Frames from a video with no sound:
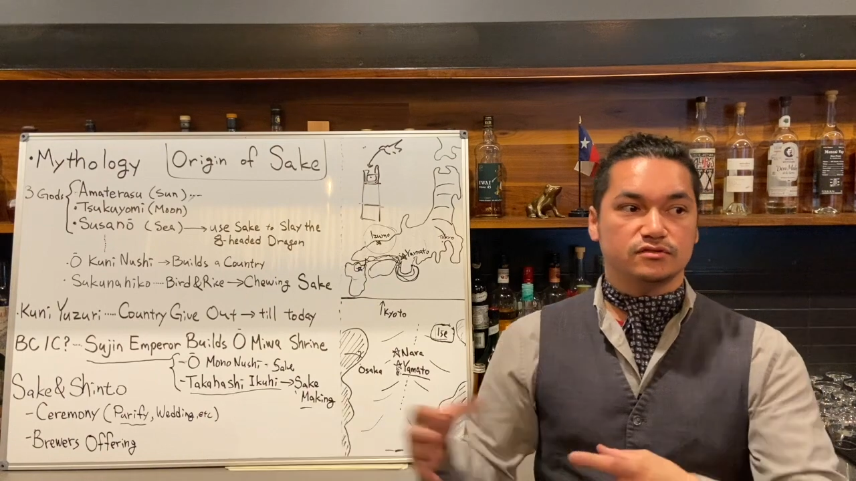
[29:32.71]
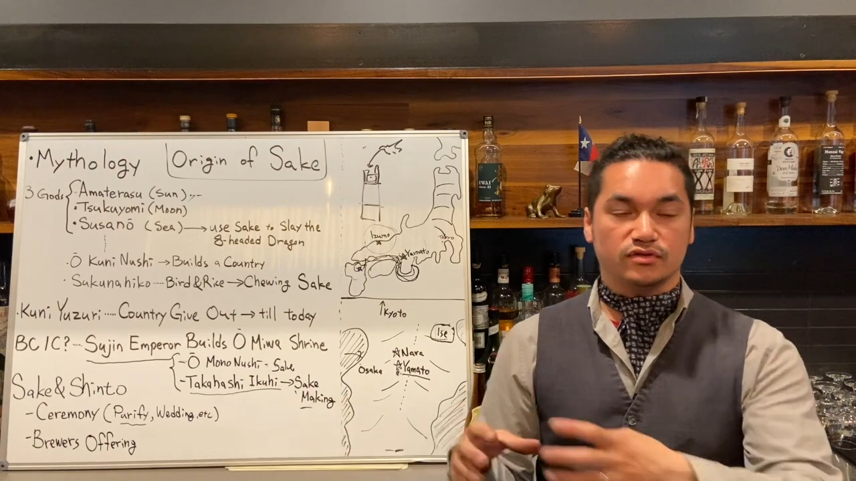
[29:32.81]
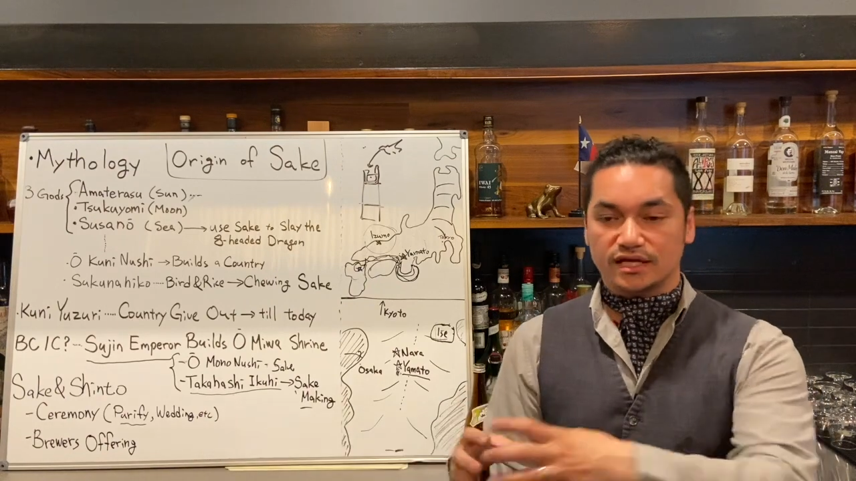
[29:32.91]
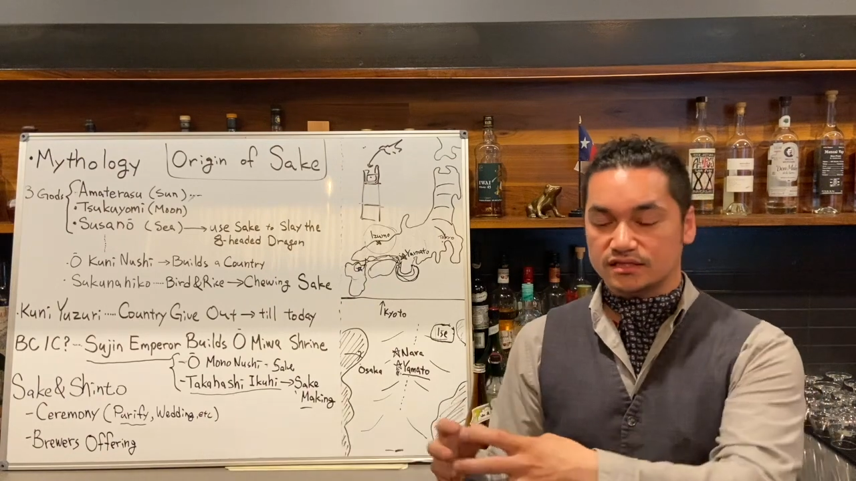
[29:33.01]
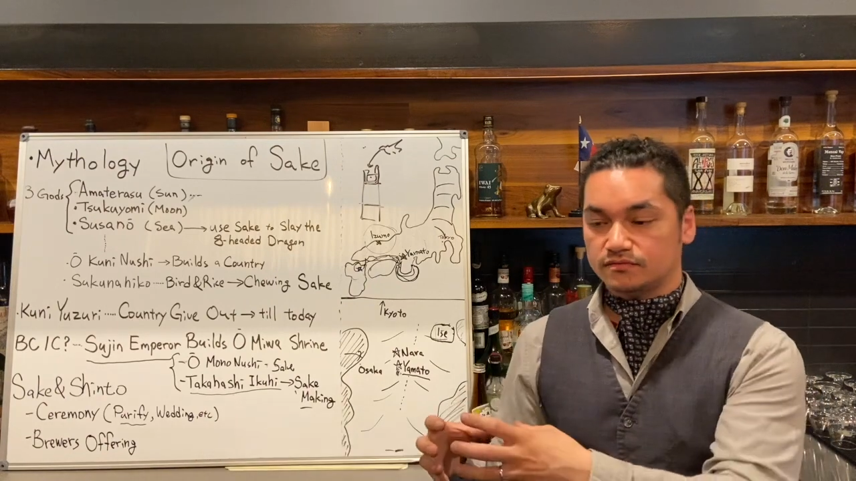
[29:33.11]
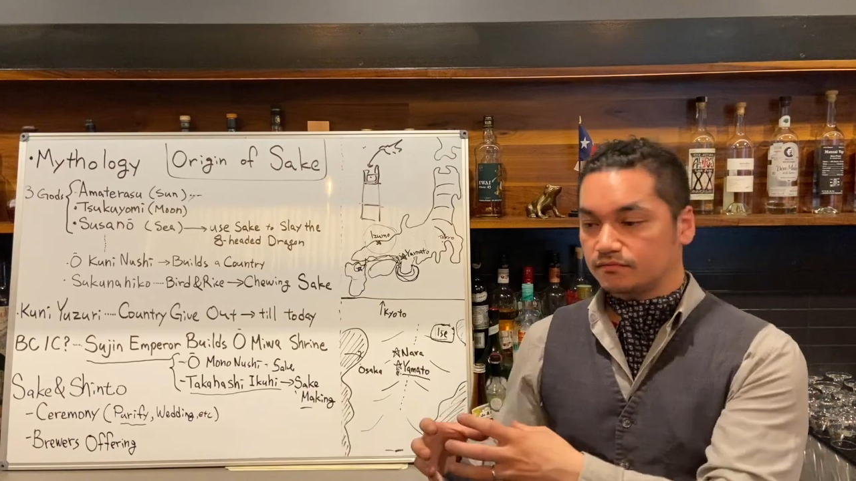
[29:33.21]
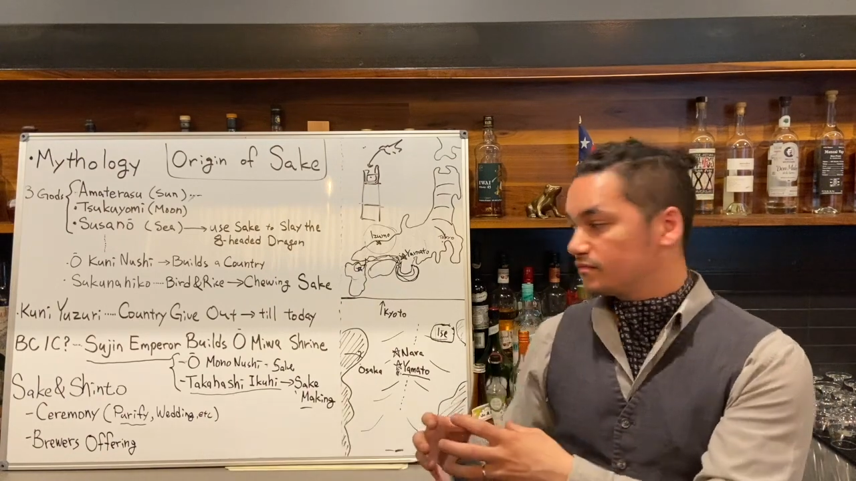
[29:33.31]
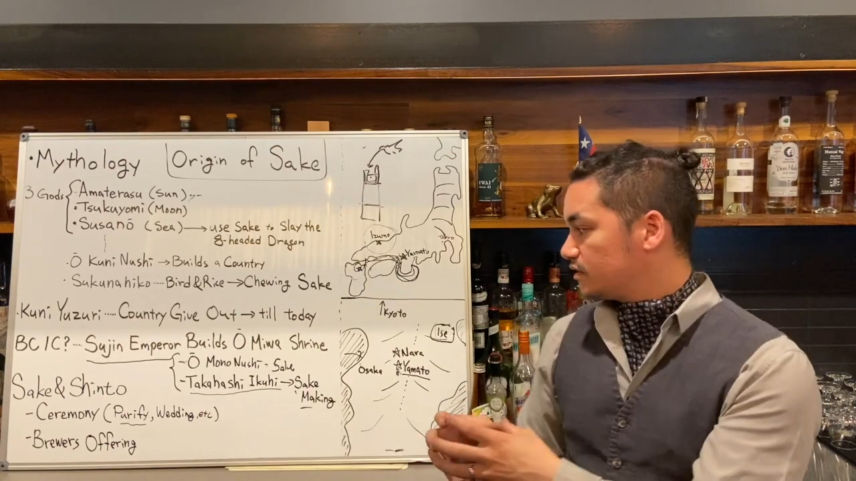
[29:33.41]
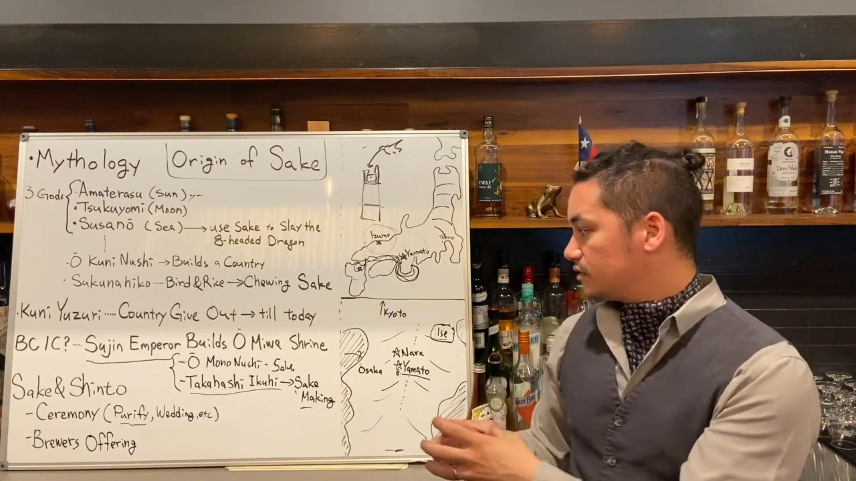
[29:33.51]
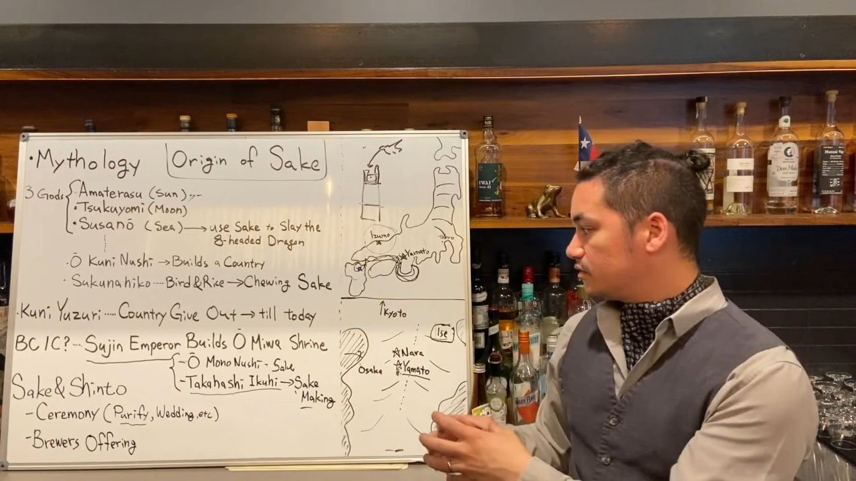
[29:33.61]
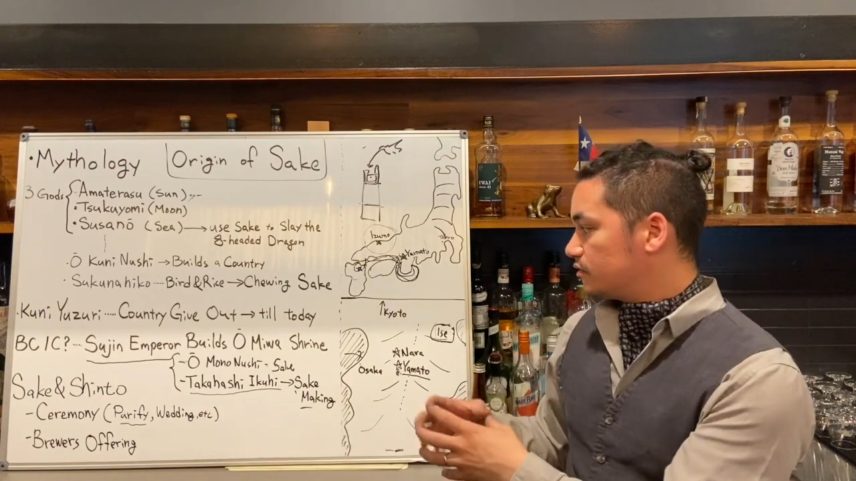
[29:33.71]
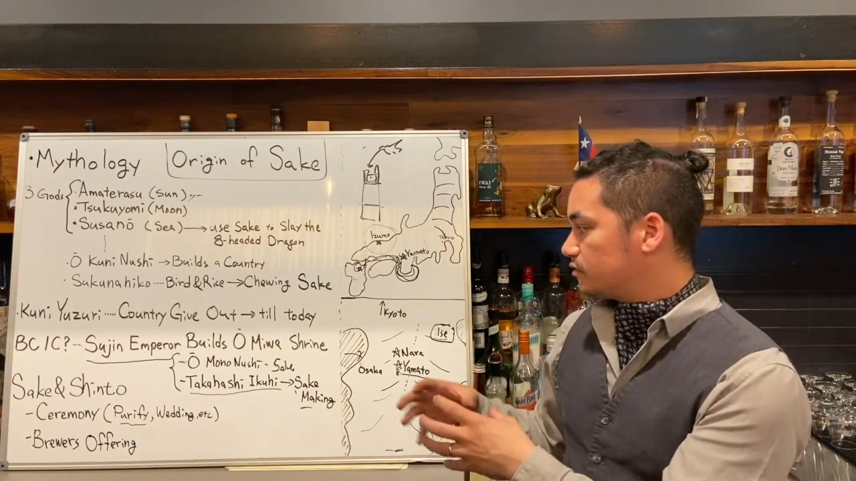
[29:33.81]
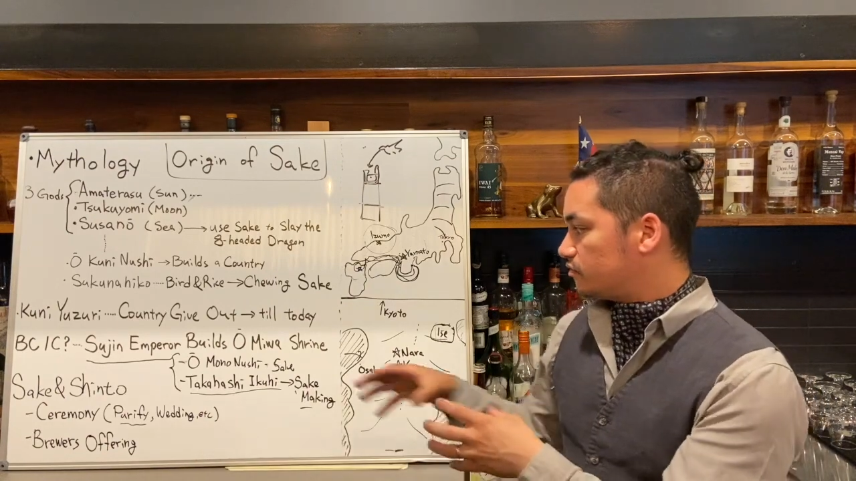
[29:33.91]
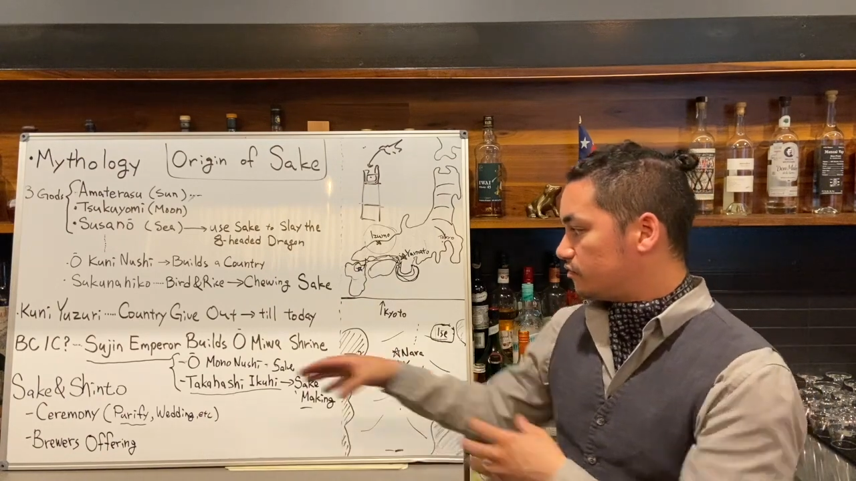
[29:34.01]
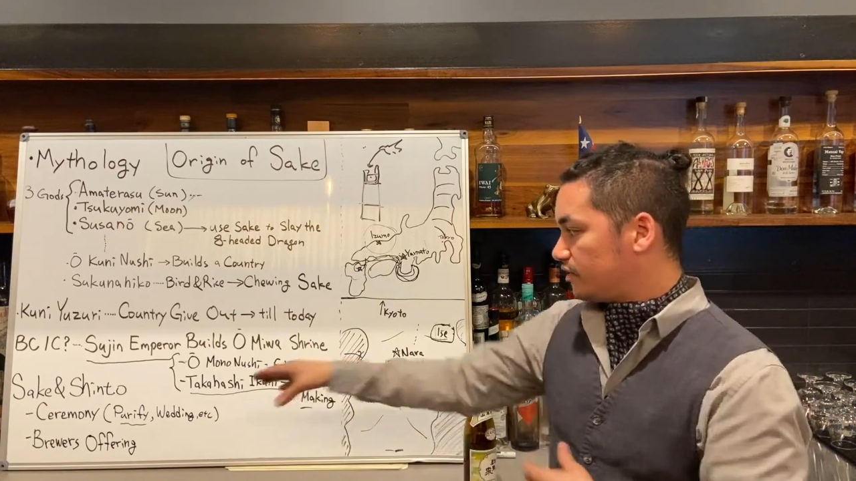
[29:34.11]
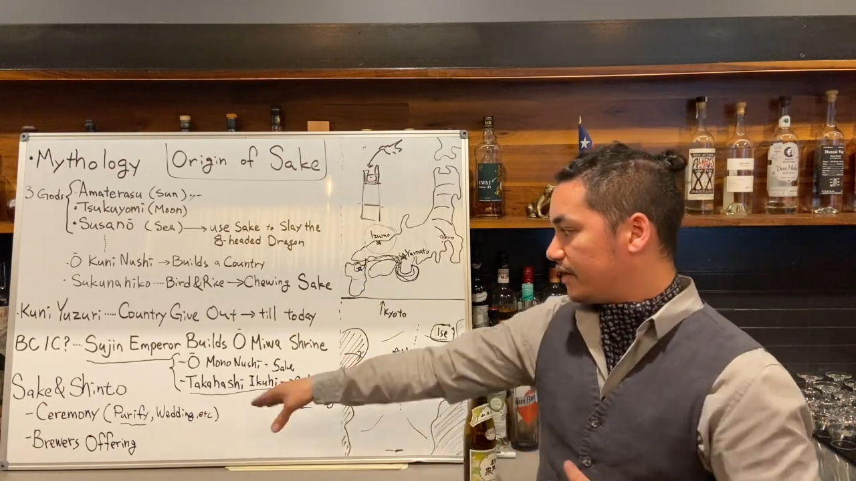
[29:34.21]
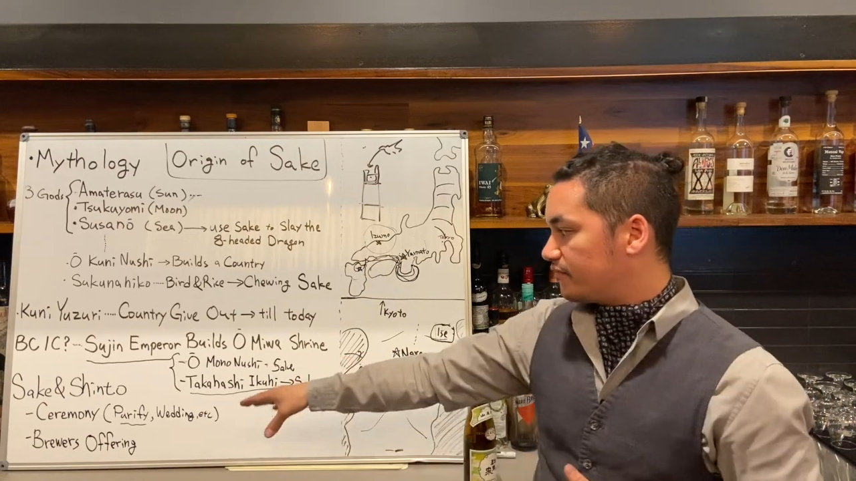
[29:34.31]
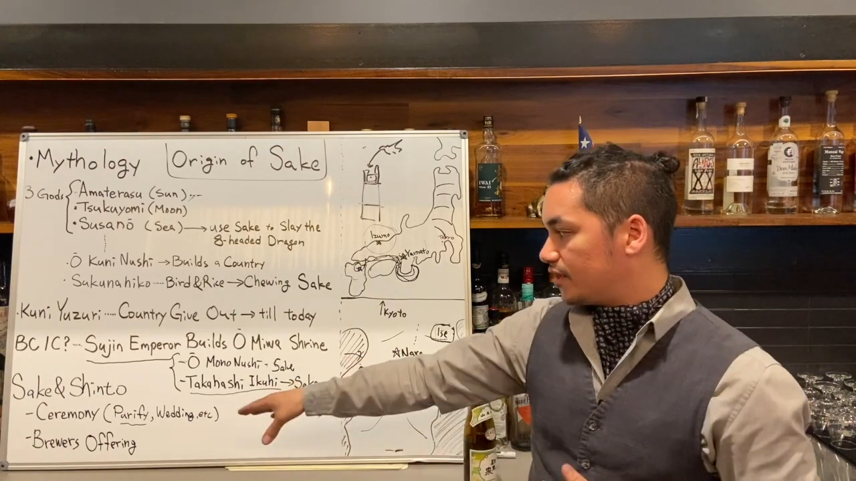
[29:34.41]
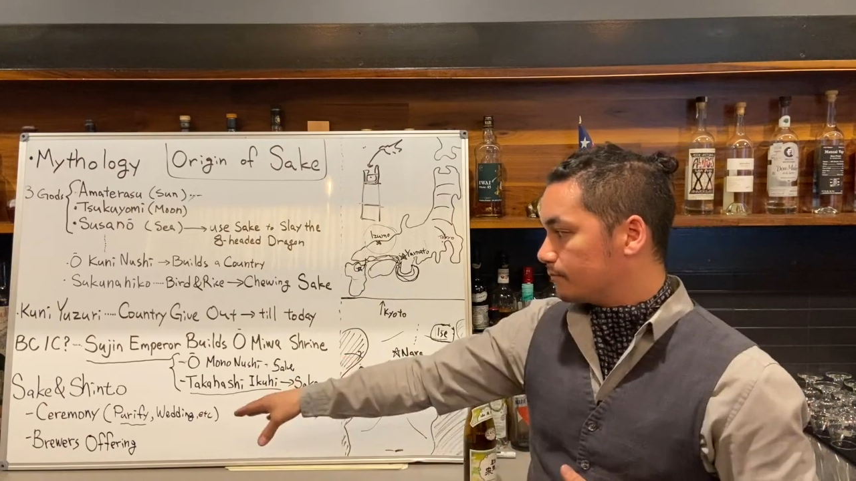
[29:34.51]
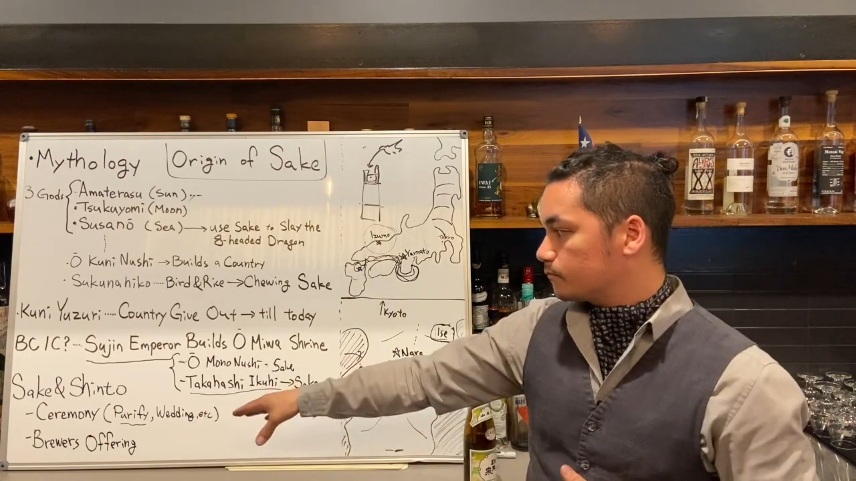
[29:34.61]
So that's, you have
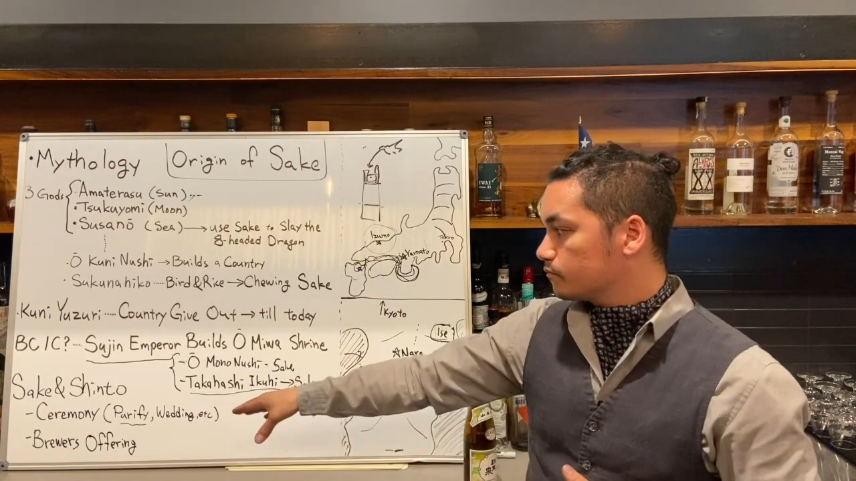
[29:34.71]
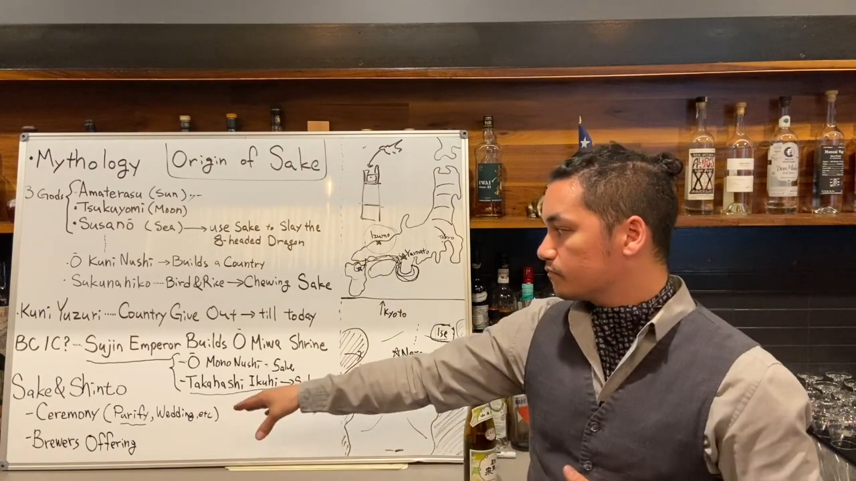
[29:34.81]
them.